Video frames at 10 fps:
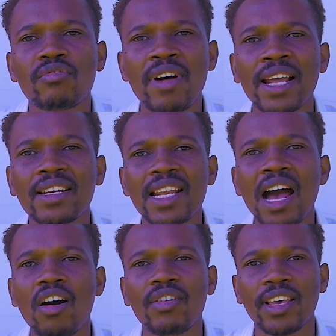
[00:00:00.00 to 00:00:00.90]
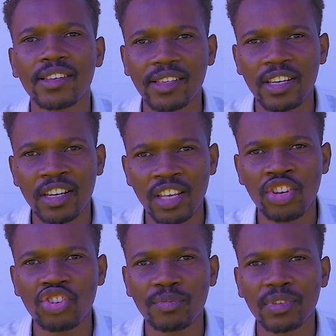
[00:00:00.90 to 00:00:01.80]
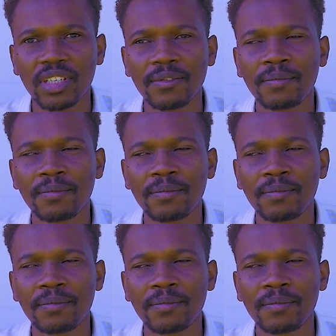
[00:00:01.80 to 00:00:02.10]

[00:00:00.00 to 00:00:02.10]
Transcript: right now is in Egypt.